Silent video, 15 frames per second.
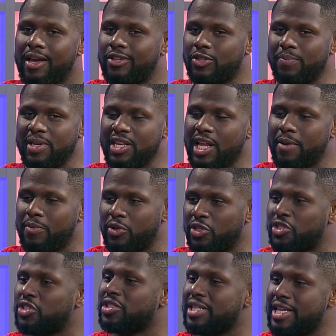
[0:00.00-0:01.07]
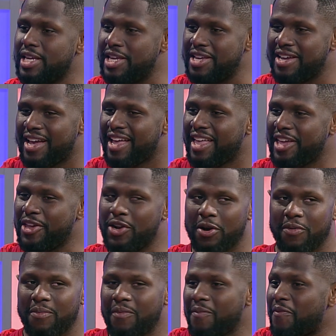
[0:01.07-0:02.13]
So being able to see,
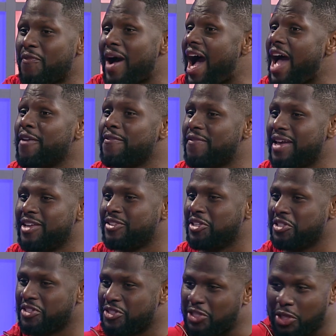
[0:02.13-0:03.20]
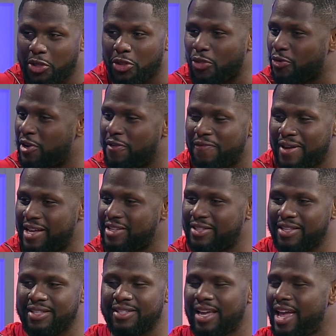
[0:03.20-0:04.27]
5 faces instead of 3
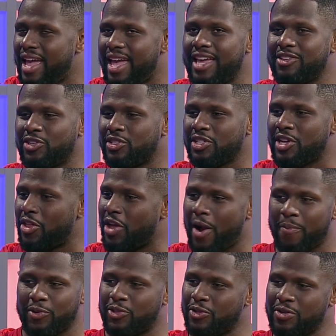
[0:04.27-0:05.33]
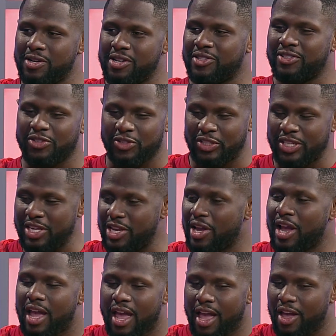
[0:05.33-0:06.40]
faces is just another opportunity to see
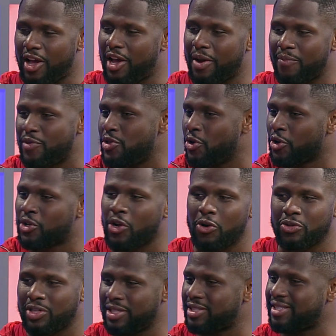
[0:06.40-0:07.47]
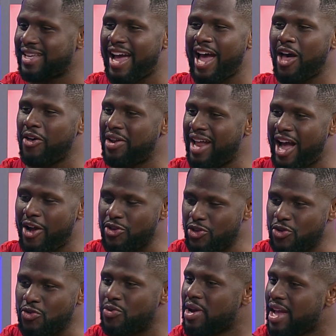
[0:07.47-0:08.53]
your coaching style and how
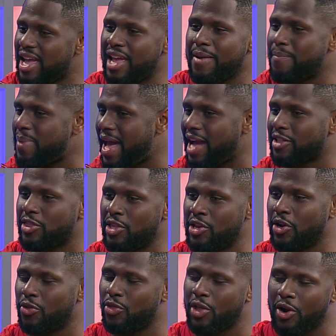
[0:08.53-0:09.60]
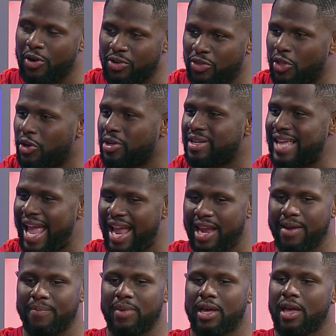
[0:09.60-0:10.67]
you impact, their
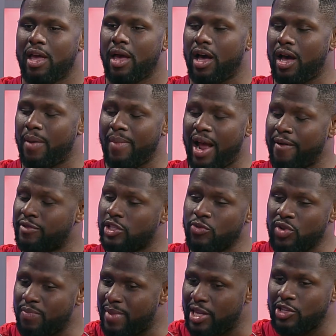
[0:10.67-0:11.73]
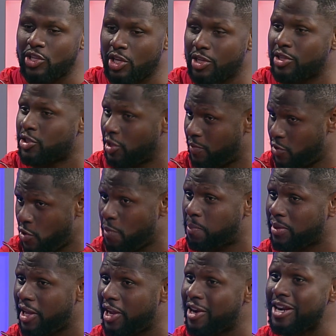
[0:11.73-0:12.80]
game. Obviously, we mentioned some new
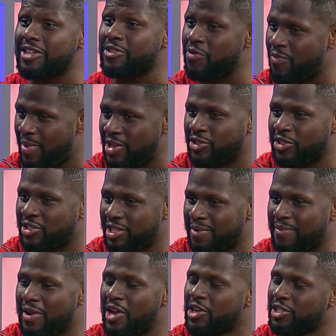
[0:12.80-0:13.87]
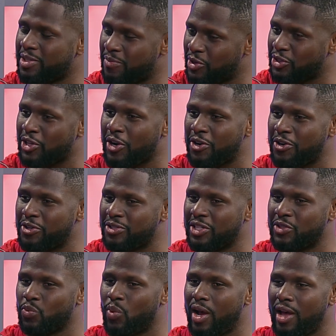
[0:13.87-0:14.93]
players and we mentioned some returners
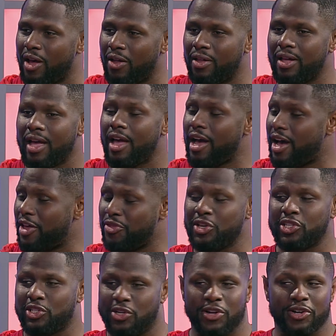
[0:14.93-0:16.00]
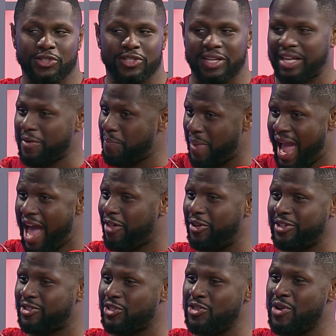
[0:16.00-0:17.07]
as well. This year's
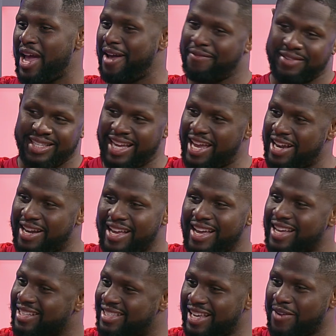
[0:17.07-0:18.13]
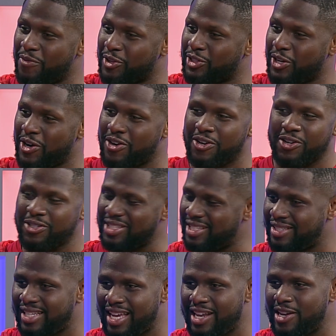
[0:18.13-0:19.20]
balance. You have 10 returners
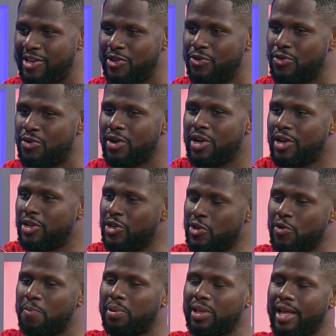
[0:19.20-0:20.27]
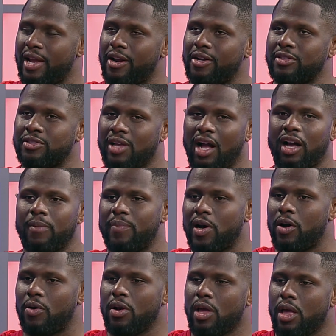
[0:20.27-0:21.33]
and 10 new players. Talk
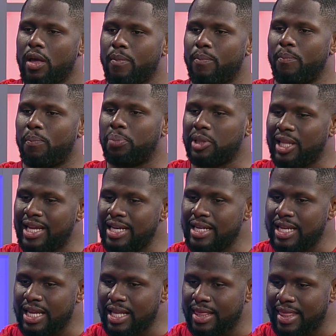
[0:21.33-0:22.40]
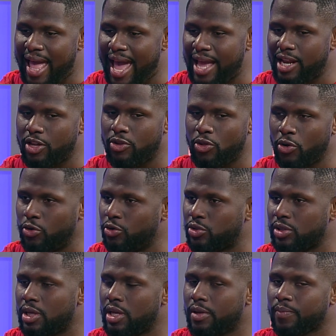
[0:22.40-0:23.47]
about blending
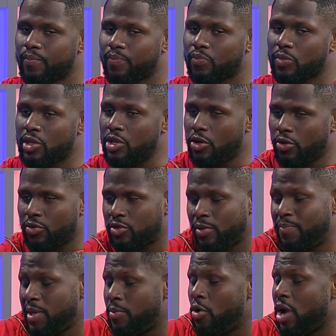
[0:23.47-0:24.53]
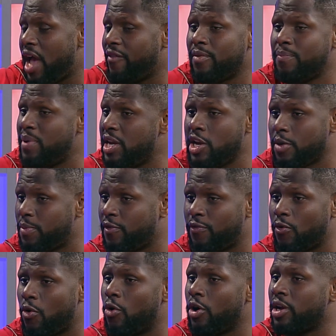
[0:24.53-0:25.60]
those. Some people who haven't been here
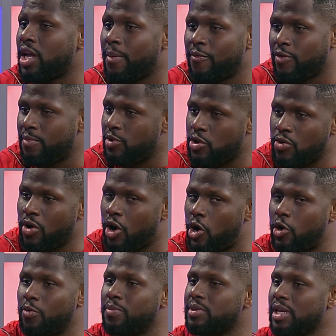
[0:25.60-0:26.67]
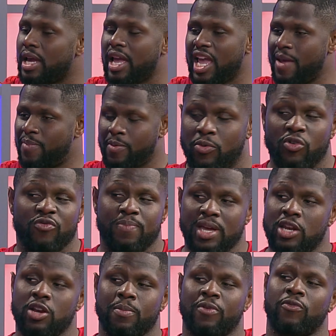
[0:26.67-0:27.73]
before and coming from new homes, and who've been
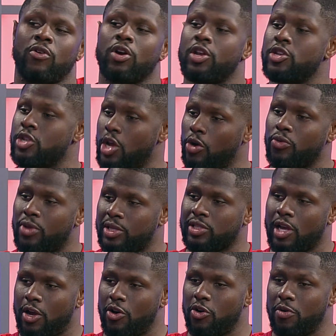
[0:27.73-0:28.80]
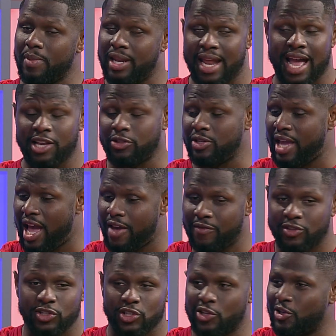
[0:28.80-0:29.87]
here before and know this home, and actually
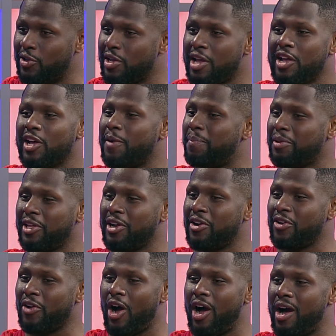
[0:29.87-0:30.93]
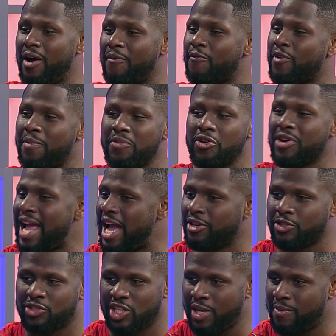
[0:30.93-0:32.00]
having still a player from their
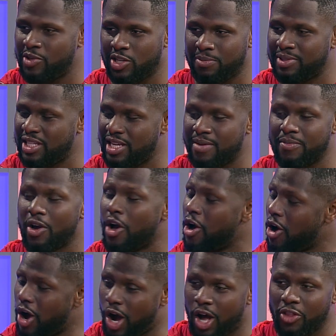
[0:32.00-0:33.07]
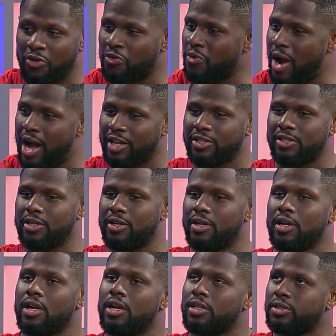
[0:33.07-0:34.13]
national championship team on the roster.
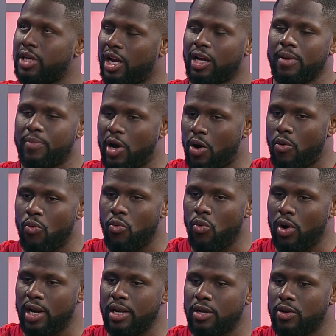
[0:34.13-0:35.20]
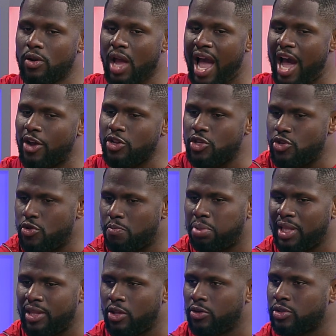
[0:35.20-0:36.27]
Talk about how do you
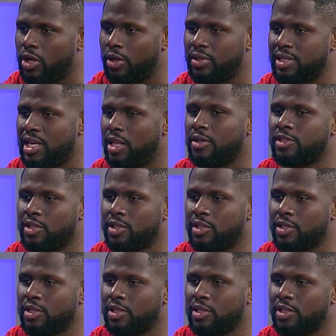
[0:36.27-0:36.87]
blend those all together